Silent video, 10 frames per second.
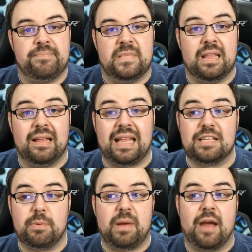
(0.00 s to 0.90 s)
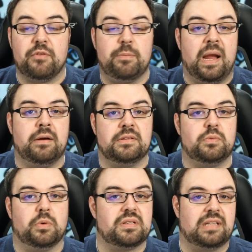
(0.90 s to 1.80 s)
Now, that's every parent's
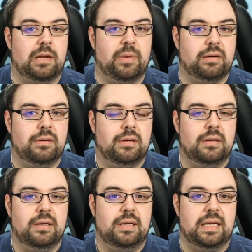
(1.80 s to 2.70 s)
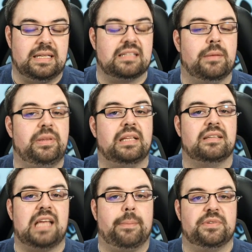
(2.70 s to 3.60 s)
worst nightmare, is that something like
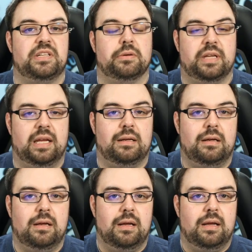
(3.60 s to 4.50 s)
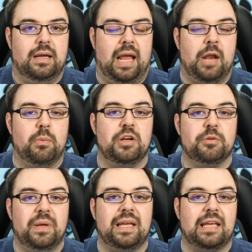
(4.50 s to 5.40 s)
this happens to your kid. And when you're
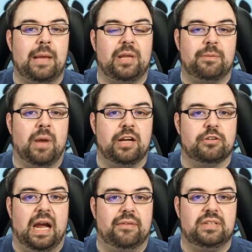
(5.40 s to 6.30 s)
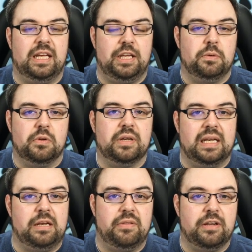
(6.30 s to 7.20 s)
playing a game like Minecraft, you look at
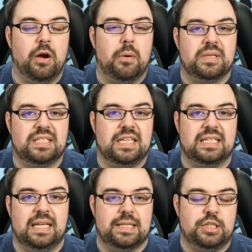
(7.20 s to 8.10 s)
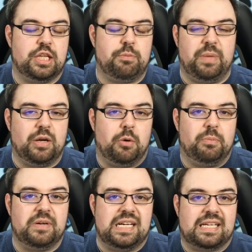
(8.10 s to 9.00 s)
it and you think, oh, it's just big old
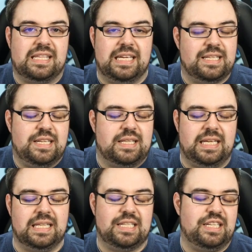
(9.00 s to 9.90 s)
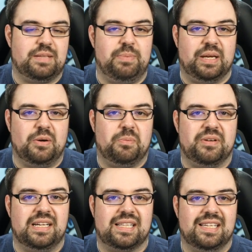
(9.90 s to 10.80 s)
brick. It's just big old
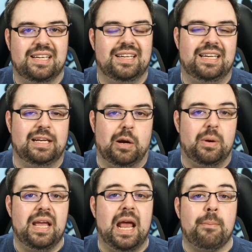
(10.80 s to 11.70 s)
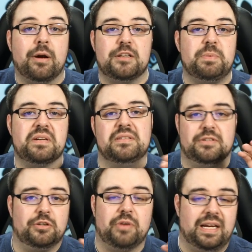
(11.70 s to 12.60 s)
brick. And Marcus Pearson's
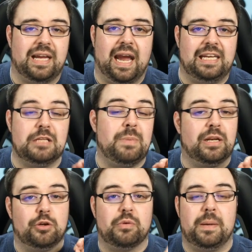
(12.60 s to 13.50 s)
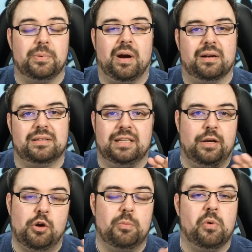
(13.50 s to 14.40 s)
a great guy and he's made a great product. And at
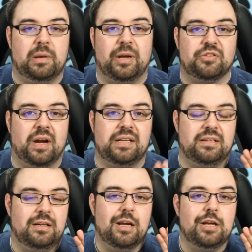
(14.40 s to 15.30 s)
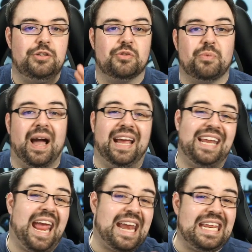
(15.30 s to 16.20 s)
no point am I trying to
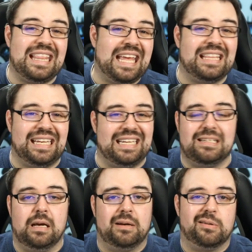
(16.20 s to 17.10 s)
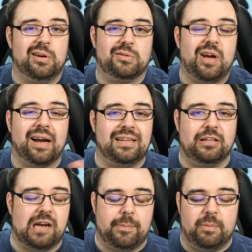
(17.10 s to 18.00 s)
deride anything that he's done or talk any
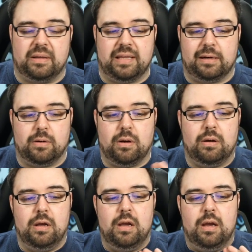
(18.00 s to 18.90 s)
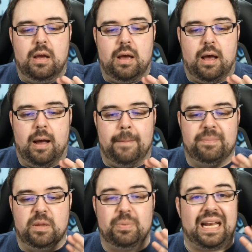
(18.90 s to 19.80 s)
crap about that at all.
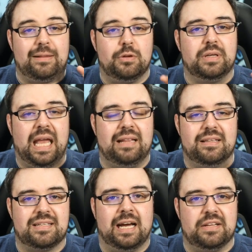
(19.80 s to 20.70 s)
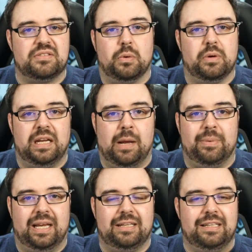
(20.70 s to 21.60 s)
But I look at this kind of story and I'm
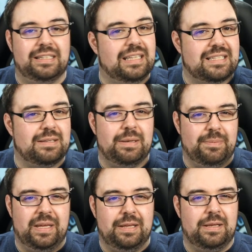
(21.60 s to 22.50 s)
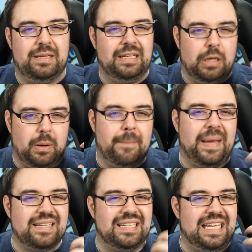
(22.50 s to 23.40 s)
like, it
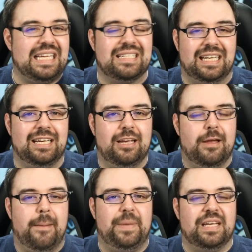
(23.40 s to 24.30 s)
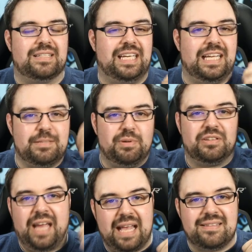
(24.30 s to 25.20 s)
makes it easy because kids put
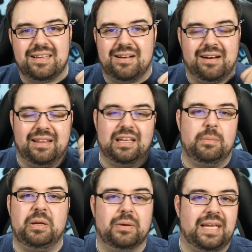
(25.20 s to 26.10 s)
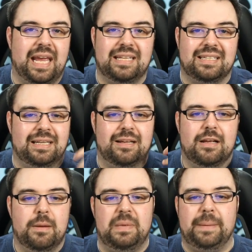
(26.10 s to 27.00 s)
their headset on and they communicate, and
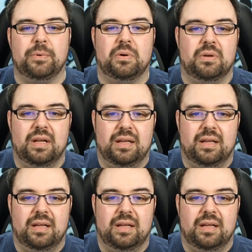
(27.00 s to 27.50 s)
people